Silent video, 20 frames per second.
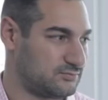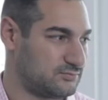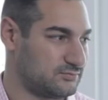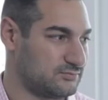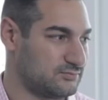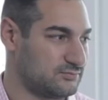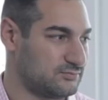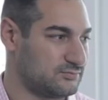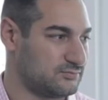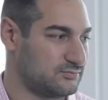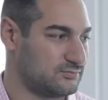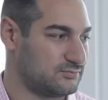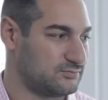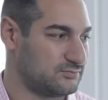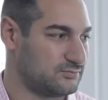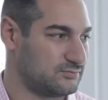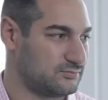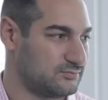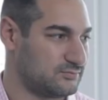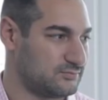
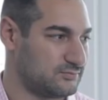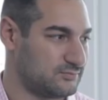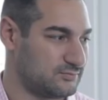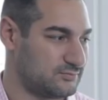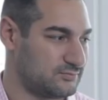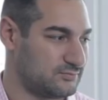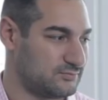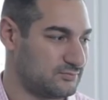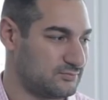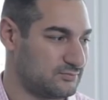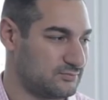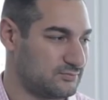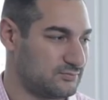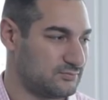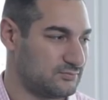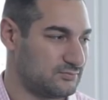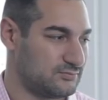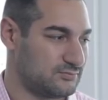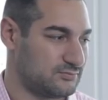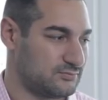
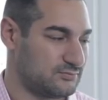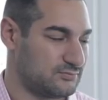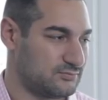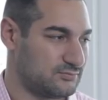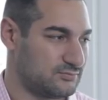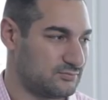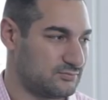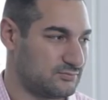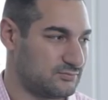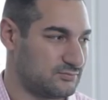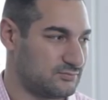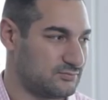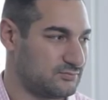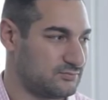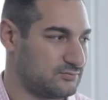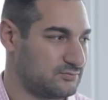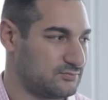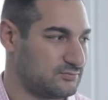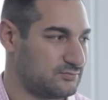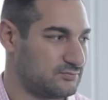
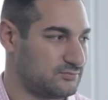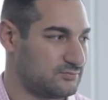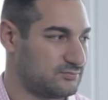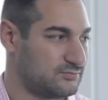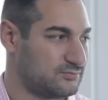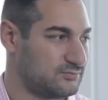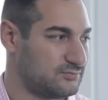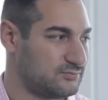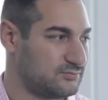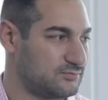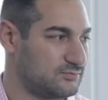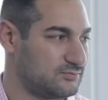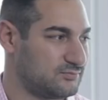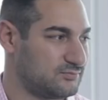(silent)